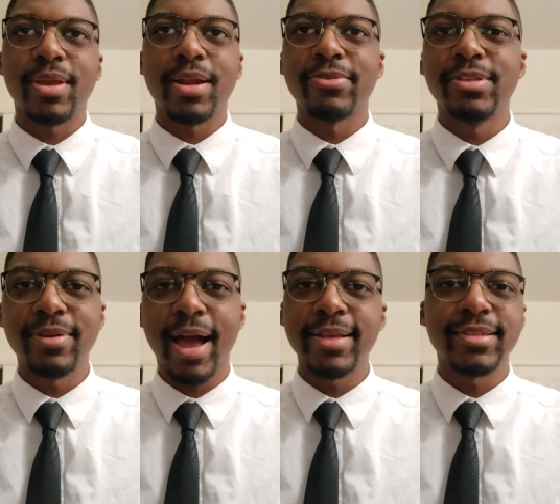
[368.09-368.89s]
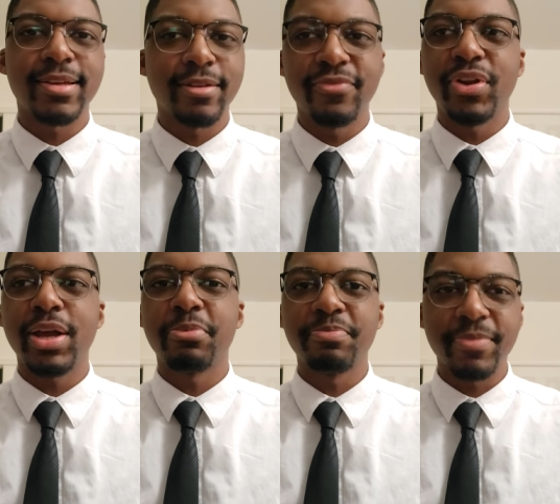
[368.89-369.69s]
And I will see you guys in another
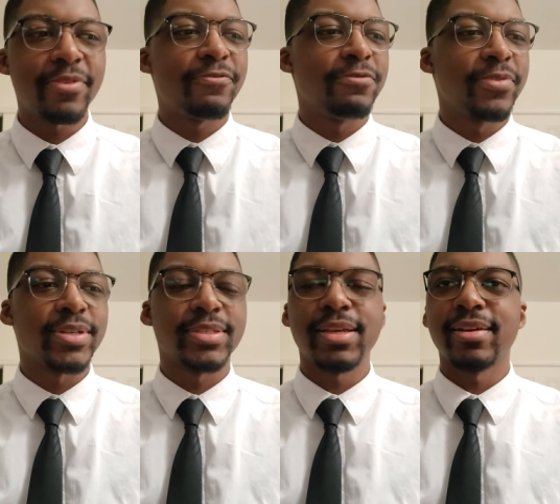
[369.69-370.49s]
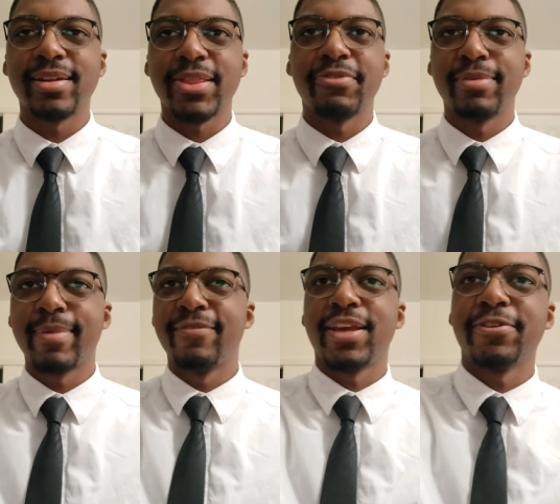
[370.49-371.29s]
video if you want to see another one
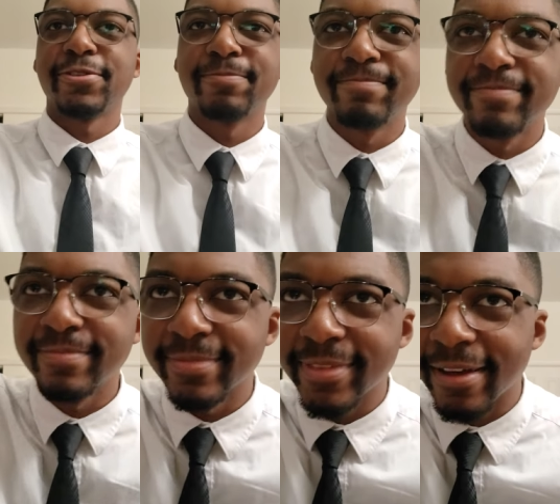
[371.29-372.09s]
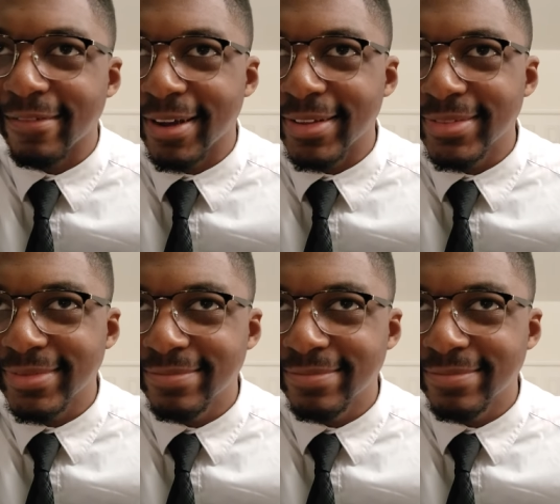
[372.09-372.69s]
of my videos. All right.